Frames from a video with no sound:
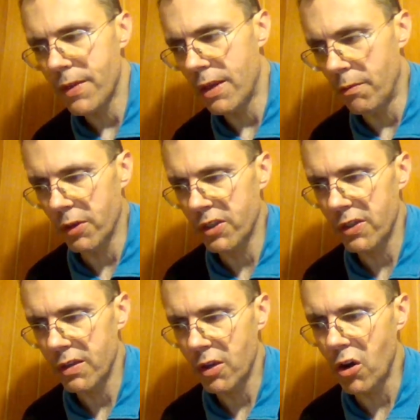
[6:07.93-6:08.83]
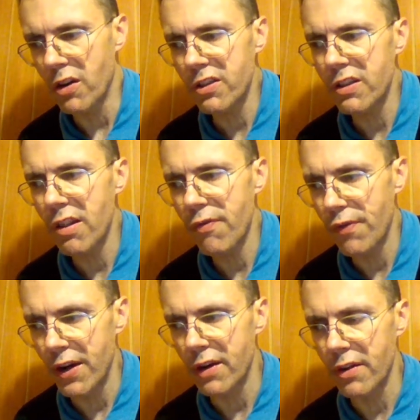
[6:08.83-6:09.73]
It was constant
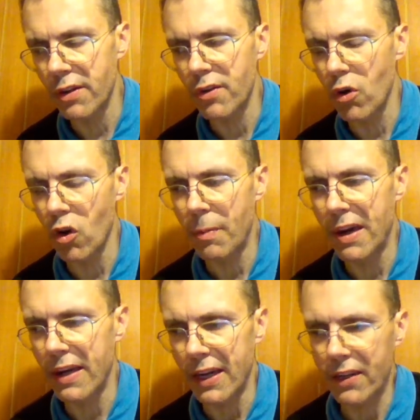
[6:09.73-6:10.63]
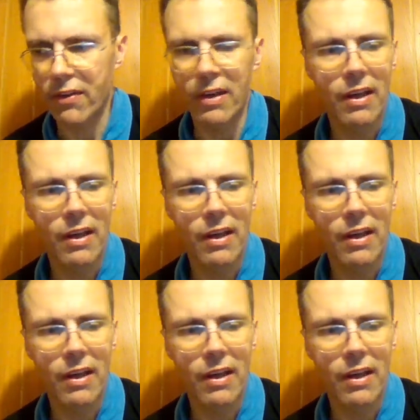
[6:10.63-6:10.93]
fear that the Roma had